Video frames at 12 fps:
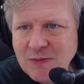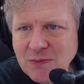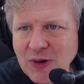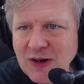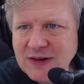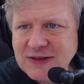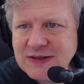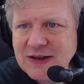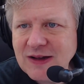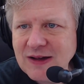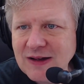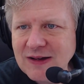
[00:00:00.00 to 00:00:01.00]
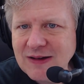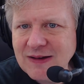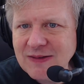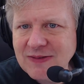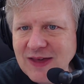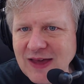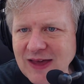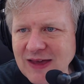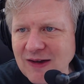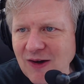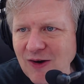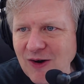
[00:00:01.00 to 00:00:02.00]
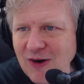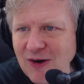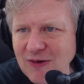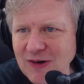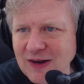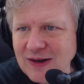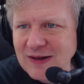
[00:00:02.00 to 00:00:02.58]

but they are